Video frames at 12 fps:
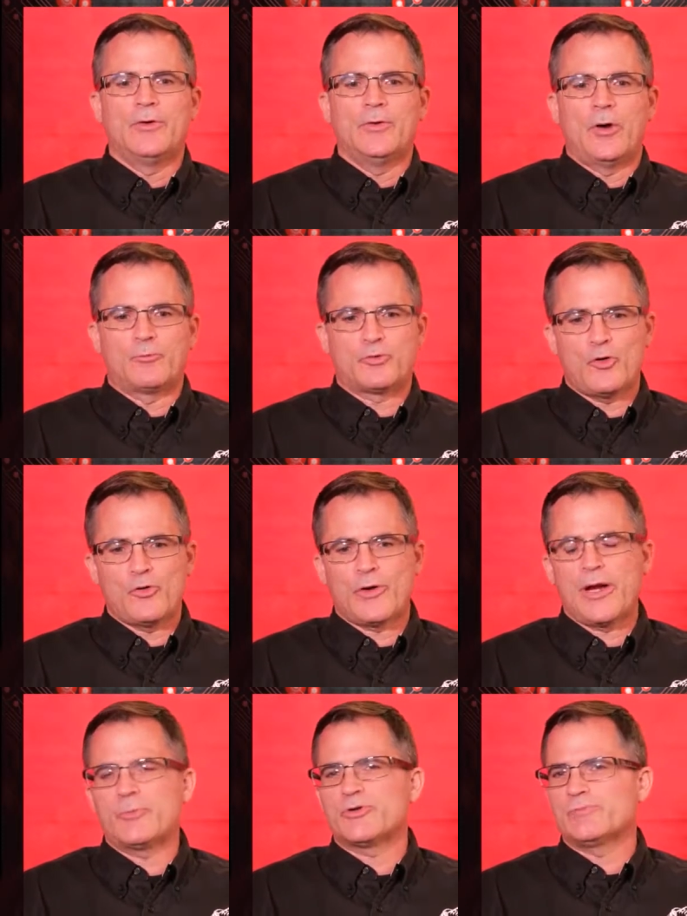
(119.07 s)
A
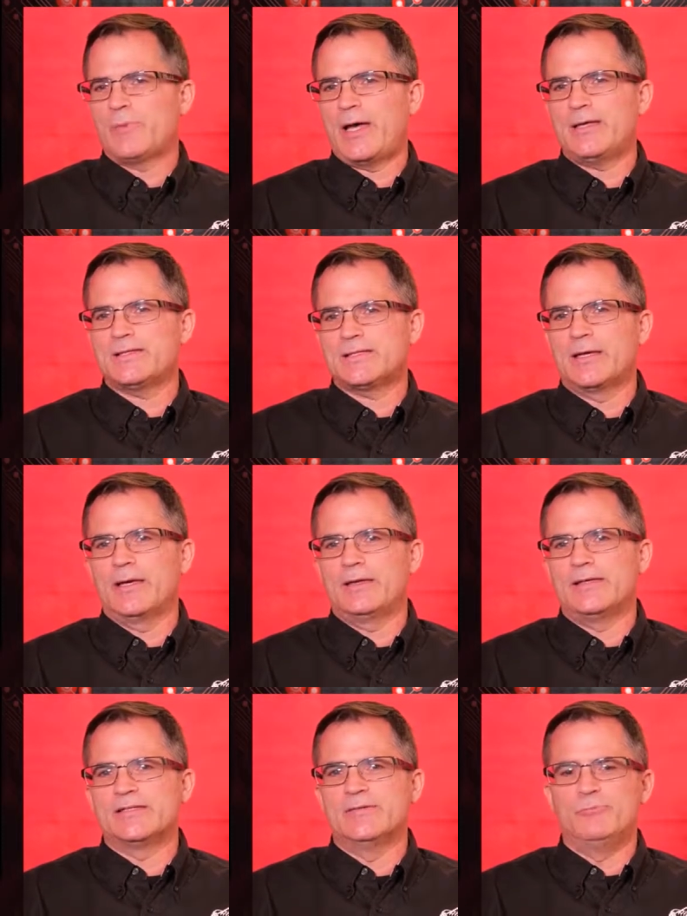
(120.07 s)
programmer's mindset
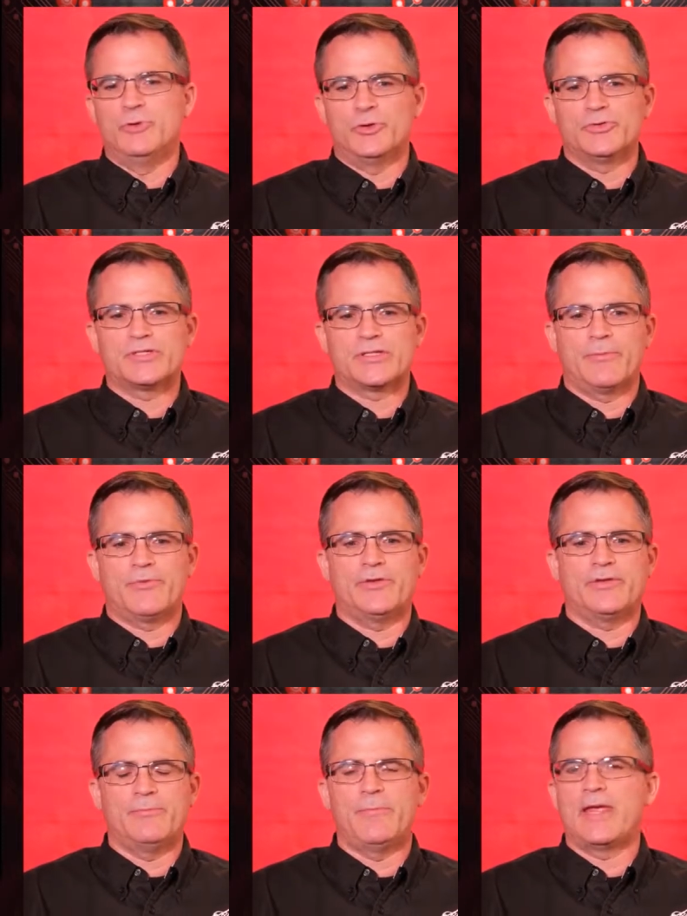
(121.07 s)
is to build something
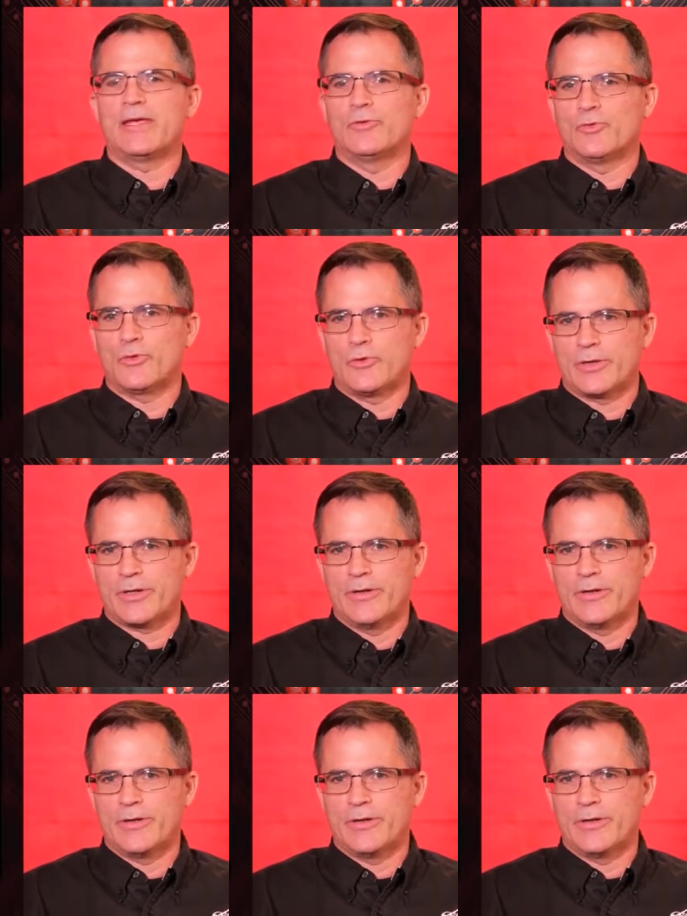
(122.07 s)
to make it work.